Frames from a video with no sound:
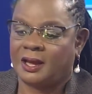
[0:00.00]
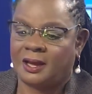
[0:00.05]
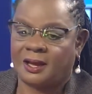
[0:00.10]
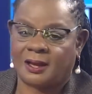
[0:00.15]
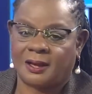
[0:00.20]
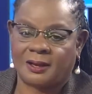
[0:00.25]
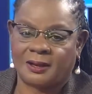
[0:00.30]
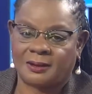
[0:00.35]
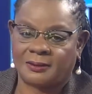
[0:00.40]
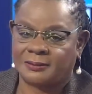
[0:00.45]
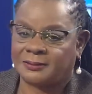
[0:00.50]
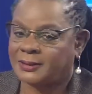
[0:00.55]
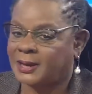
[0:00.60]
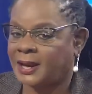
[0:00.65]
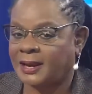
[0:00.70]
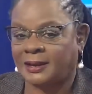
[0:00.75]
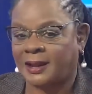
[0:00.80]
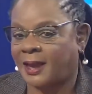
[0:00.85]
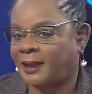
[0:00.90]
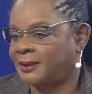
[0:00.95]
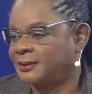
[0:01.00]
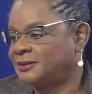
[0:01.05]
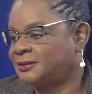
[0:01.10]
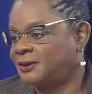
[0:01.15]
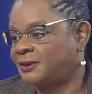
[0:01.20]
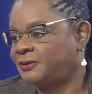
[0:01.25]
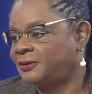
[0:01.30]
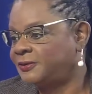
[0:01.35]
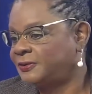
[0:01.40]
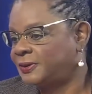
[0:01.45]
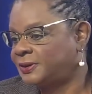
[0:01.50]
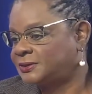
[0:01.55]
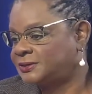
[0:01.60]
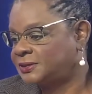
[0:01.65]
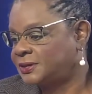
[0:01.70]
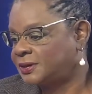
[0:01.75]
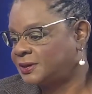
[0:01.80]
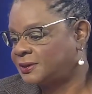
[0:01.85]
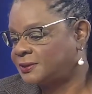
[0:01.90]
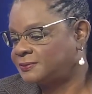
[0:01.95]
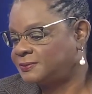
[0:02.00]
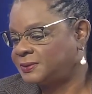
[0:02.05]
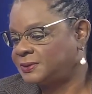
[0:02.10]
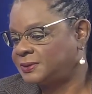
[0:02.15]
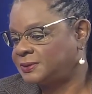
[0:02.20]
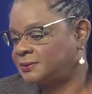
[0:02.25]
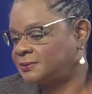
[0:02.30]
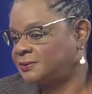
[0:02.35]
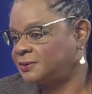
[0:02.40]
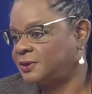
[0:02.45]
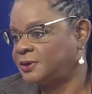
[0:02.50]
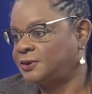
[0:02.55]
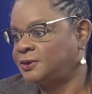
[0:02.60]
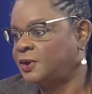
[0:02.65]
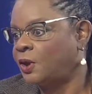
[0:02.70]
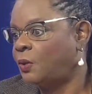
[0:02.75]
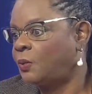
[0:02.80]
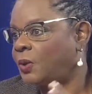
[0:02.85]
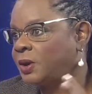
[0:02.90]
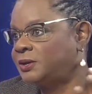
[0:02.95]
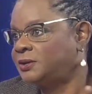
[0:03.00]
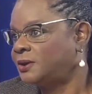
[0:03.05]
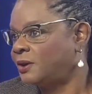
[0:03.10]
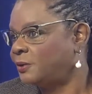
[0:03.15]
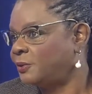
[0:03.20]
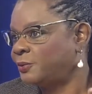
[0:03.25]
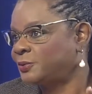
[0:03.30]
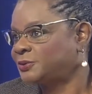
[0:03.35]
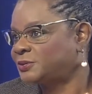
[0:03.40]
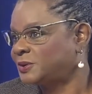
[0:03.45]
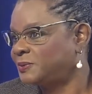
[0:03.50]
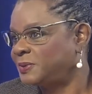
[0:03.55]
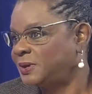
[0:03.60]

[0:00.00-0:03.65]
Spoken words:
I can tell you that no one knows.